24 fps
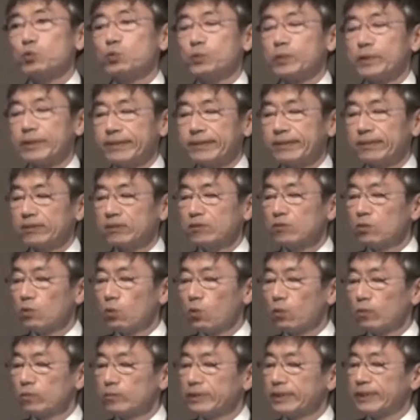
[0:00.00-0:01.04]
world
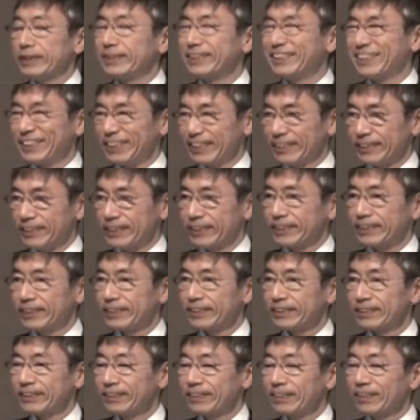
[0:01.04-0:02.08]
known
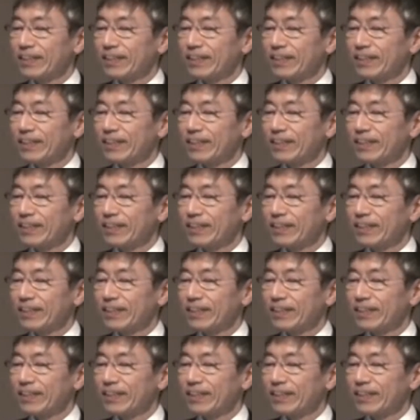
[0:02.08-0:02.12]
diseases